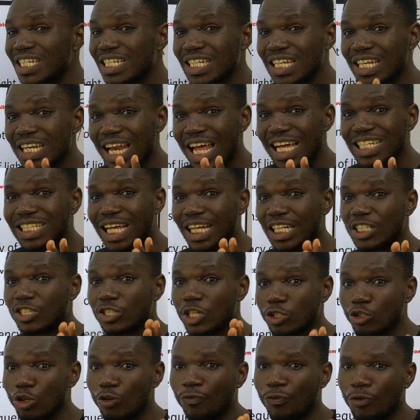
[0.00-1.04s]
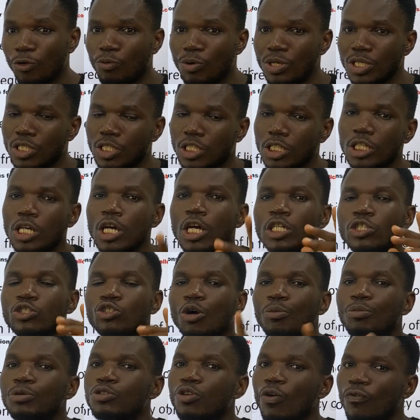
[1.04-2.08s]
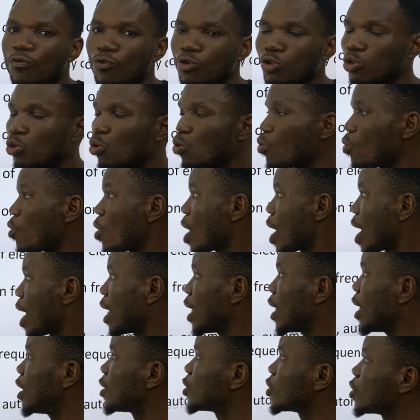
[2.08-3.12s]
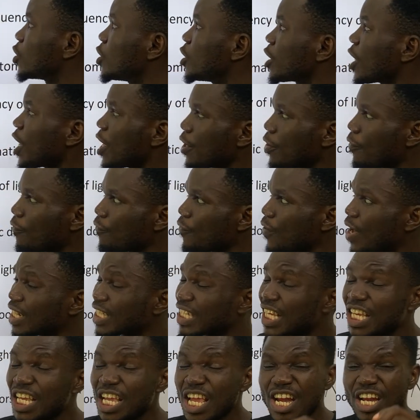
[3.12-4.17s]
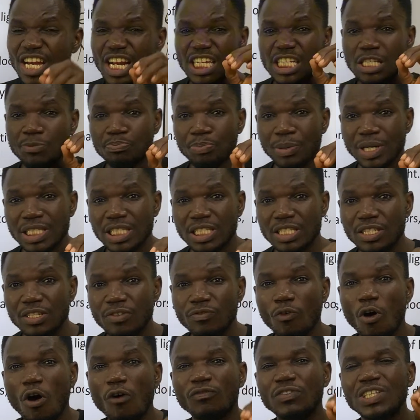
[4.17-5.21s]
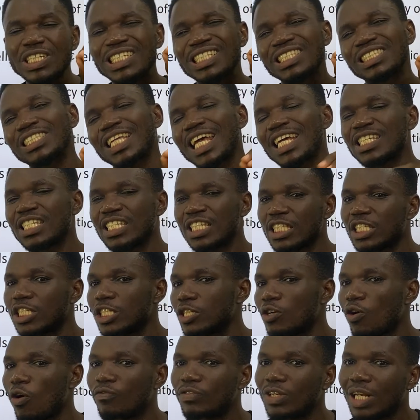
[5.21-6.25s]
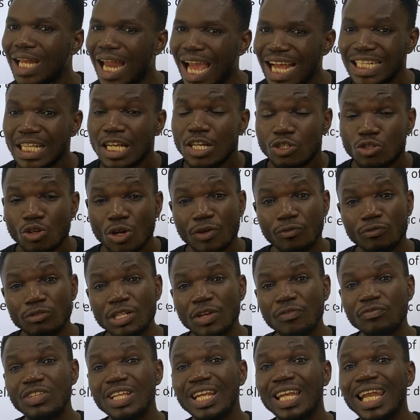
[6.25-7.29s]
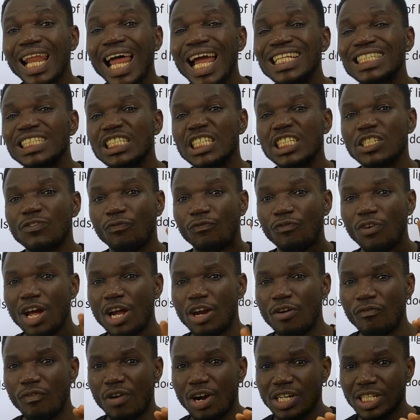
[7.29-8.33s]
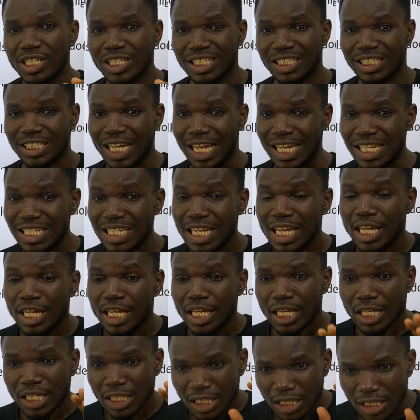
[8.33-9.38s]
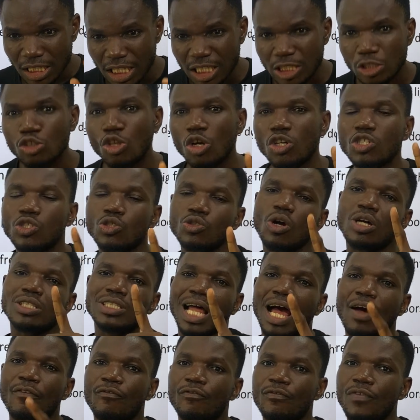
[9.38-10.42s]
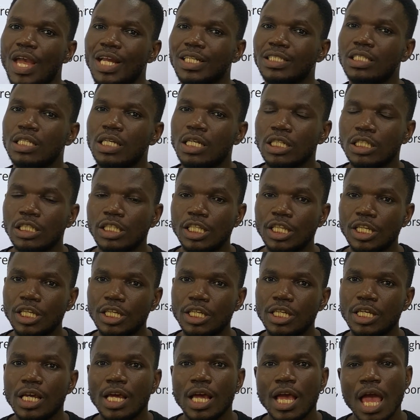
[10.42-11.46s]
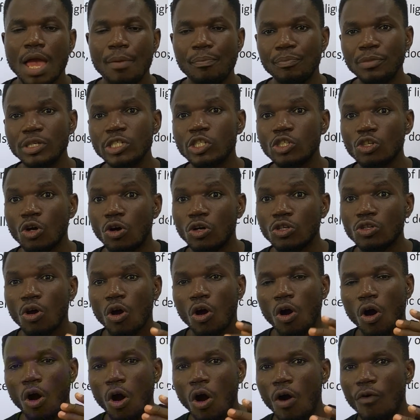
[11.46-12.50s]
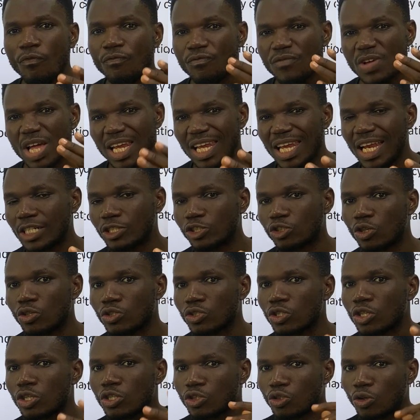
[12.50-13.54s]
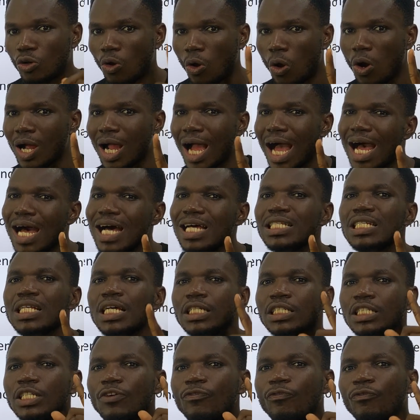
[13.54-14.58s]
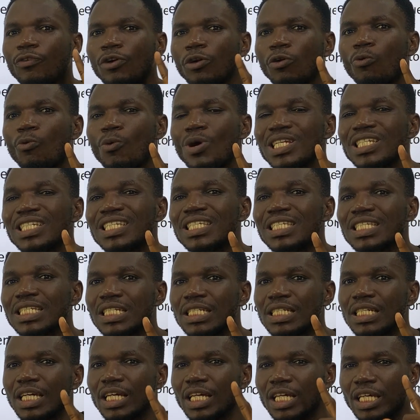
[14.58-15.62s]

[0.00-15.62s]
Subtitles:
is less than the threshold frequency, there will be no photoelectric effect, irrespective of the intensity of the light. So even if the light is very, very intense, it does not affect the emission of electrons, so long as the frequency